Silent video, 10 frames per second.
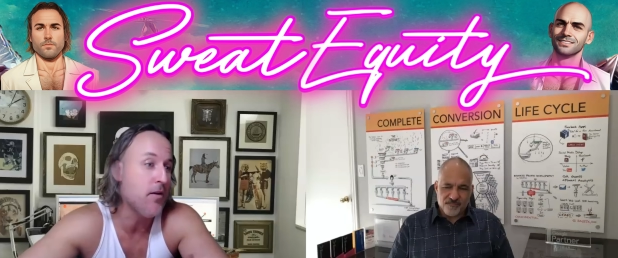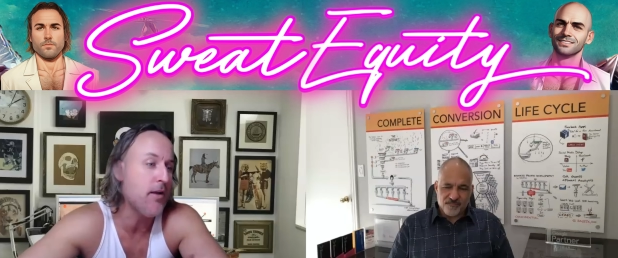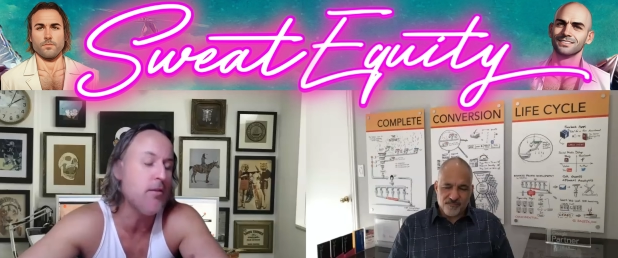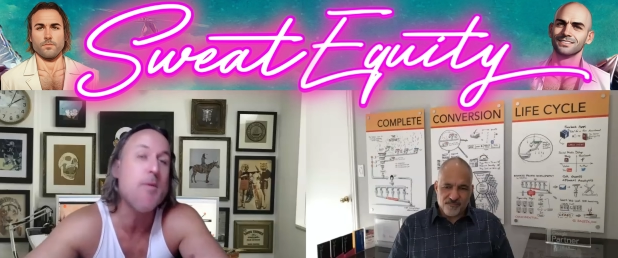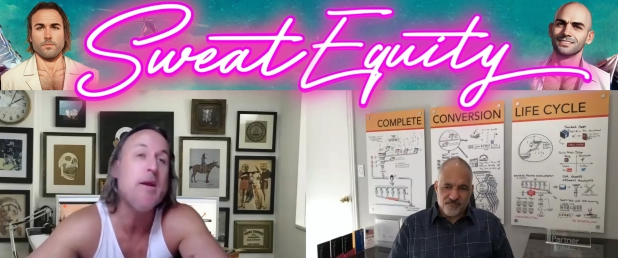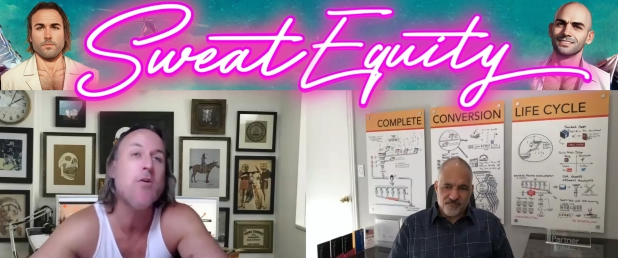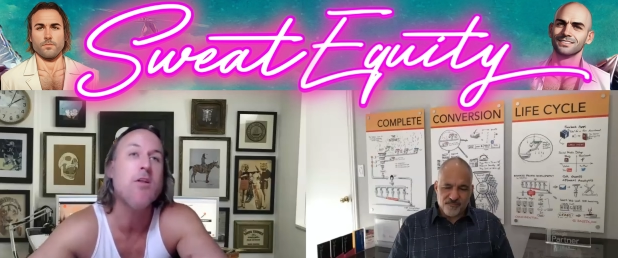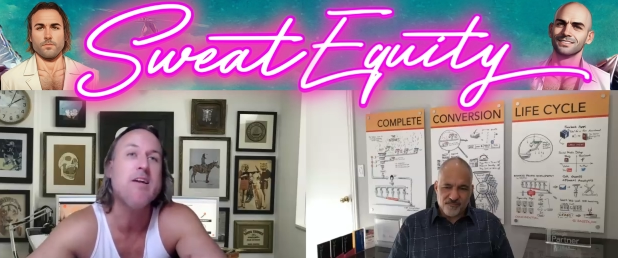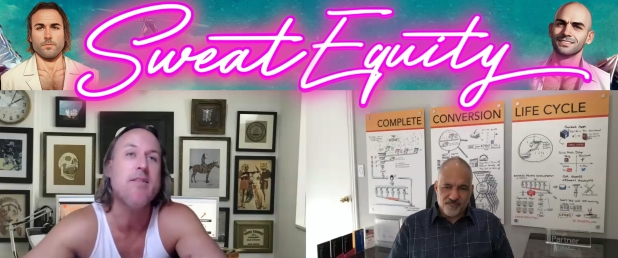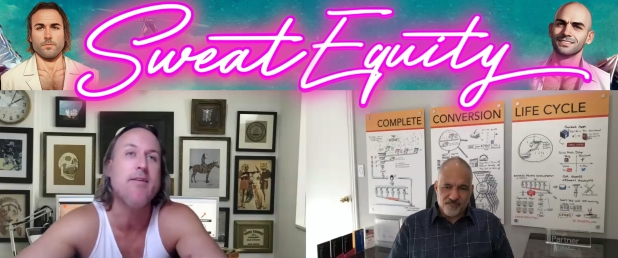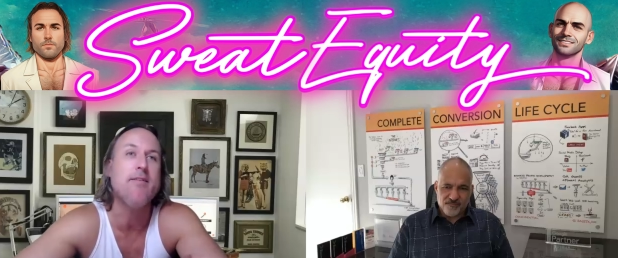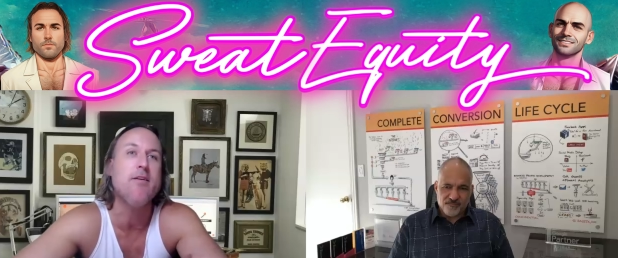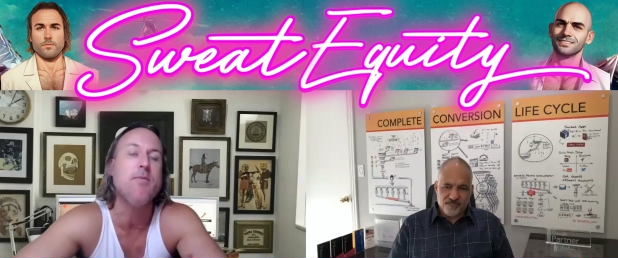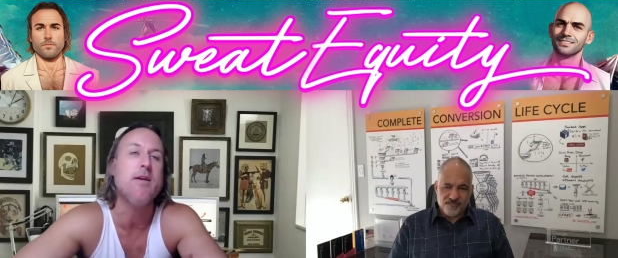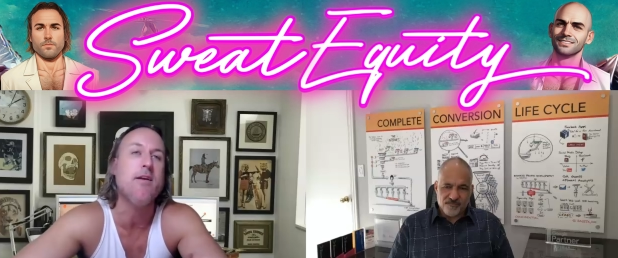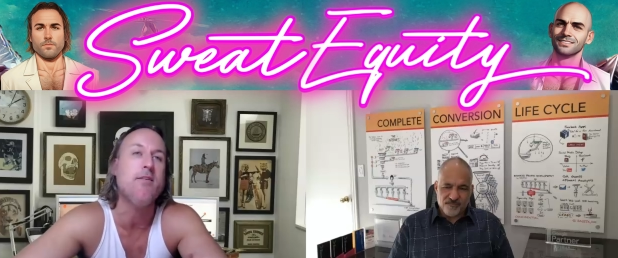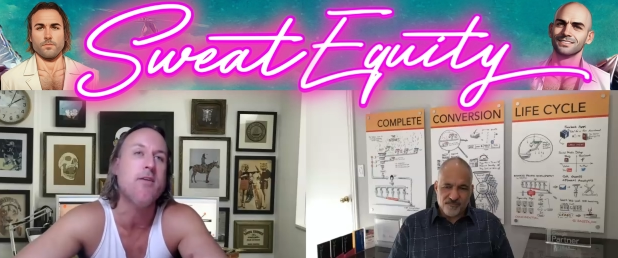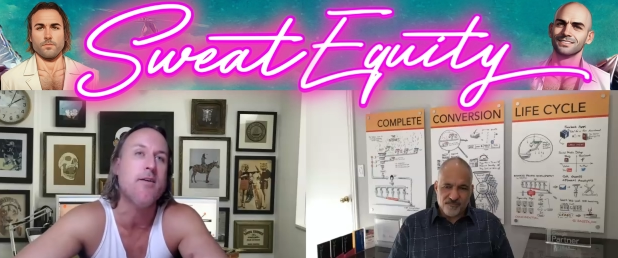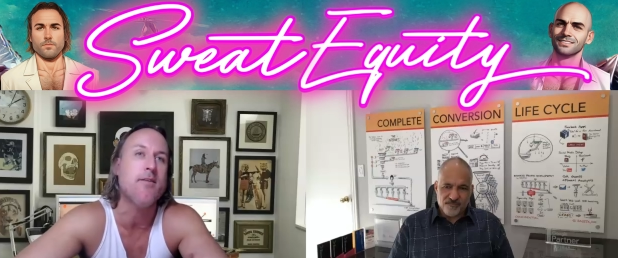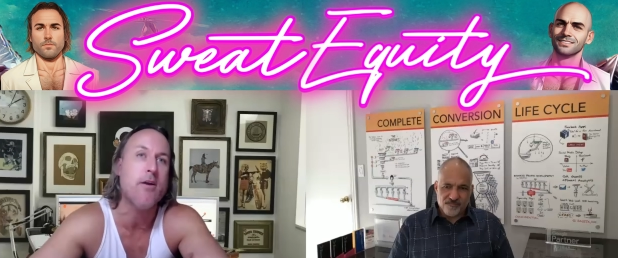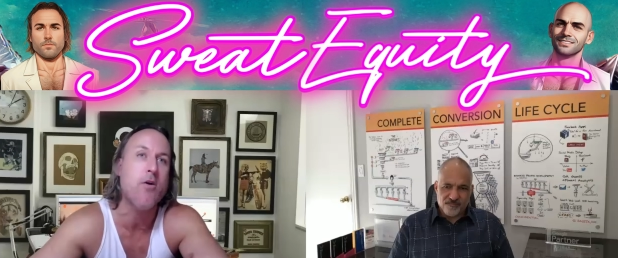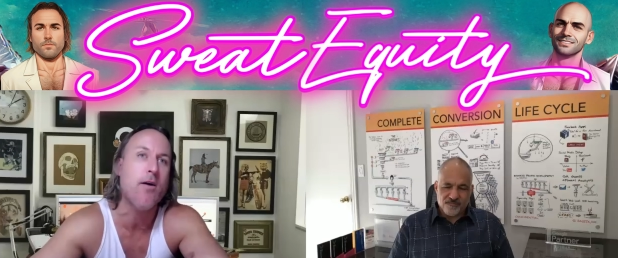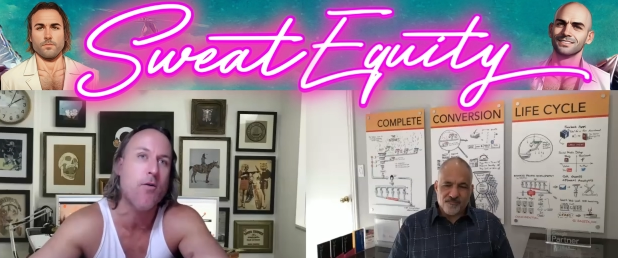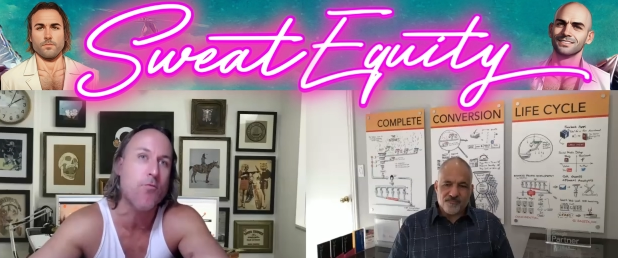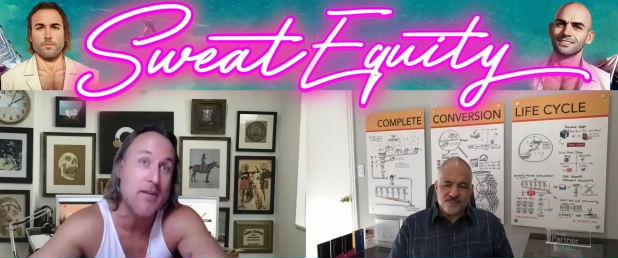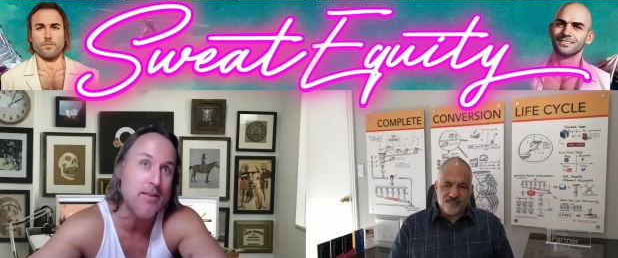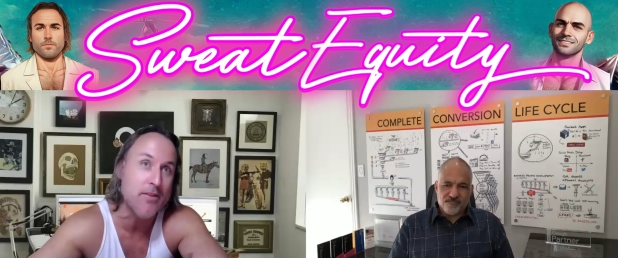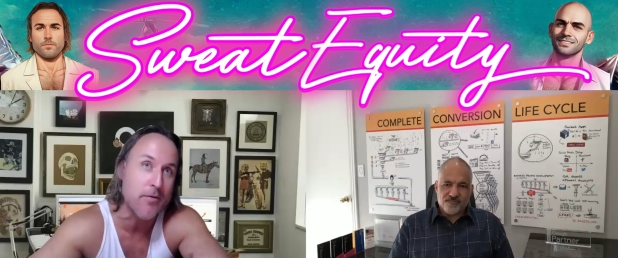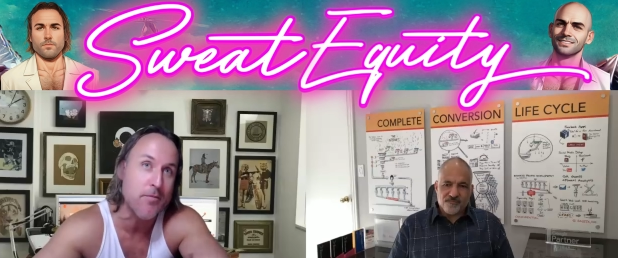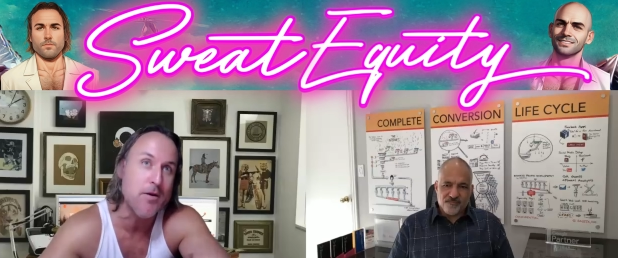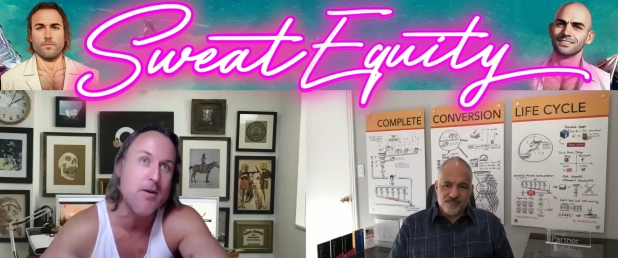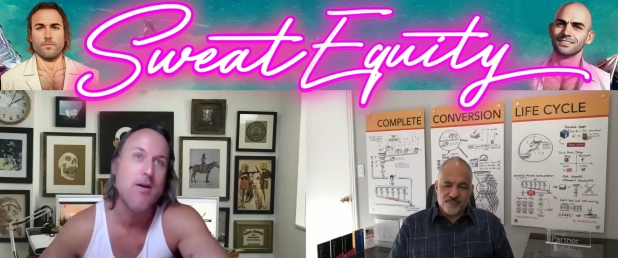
Speaker 1: hey, let me go look at these CBD studies. I know how to read them.